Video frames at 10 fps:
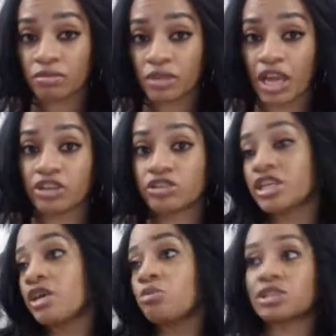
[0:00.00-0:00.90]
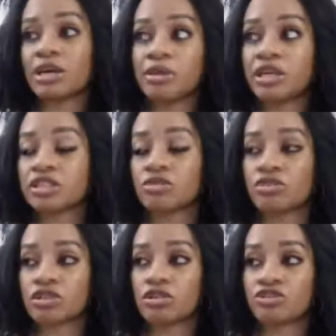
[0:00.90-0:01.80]
and you're saying, well, let me get some
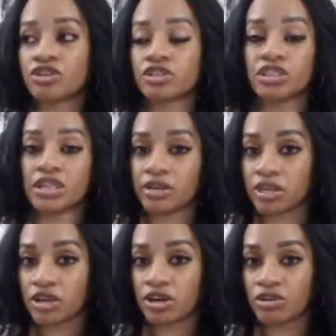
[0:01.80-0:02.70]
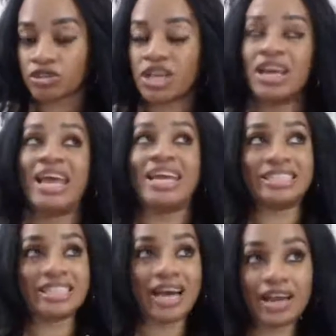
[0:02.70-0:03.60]
results first, then I'll get a coach. It's
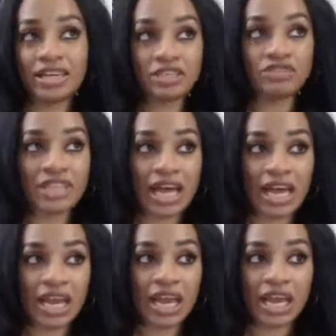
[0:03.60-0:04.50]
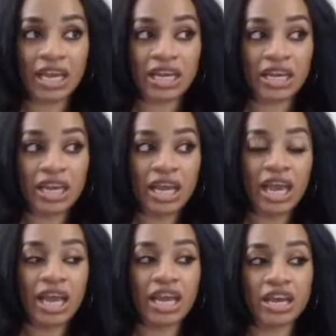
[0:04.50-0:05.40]
kind of like
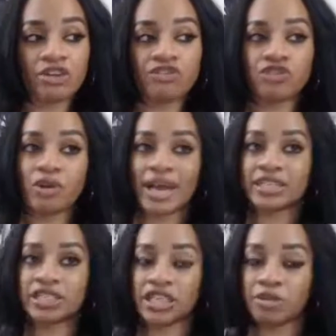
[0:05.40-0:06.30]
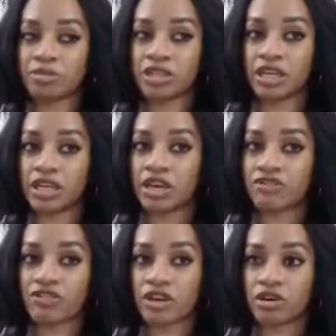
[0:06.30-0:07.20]
if you had teams in the
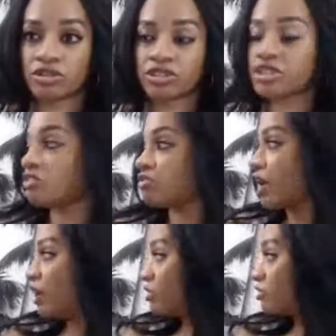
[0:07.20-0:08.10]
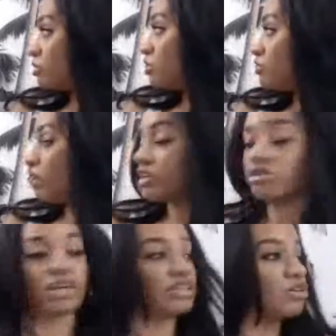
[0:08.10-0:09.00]
NFL sitting around, right? You
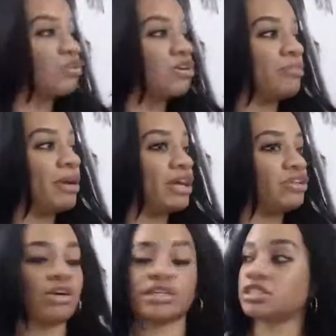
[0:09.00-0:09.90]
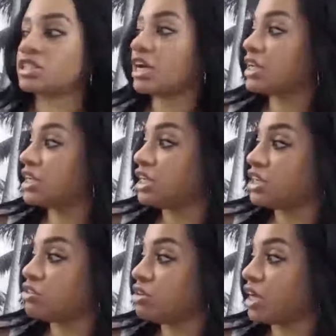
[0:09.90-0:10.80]
got the quarterback, you got the tight
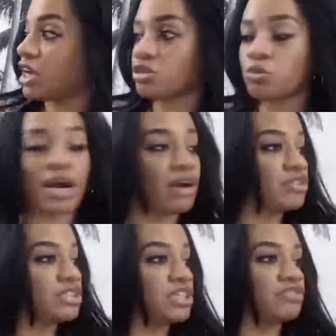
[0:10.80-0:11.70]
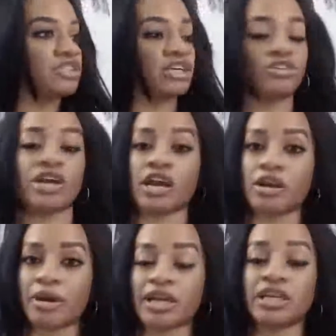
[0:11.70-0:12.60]
end, you got the wide receiver, you got
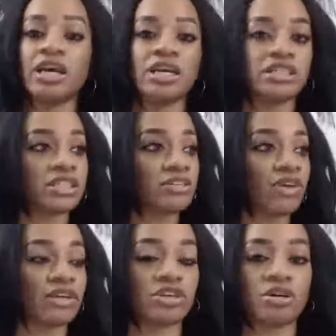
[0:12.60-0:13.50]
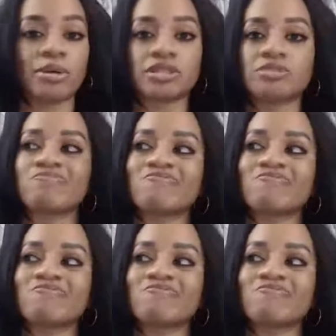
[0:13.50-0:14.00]
everybody sitting around talking about some,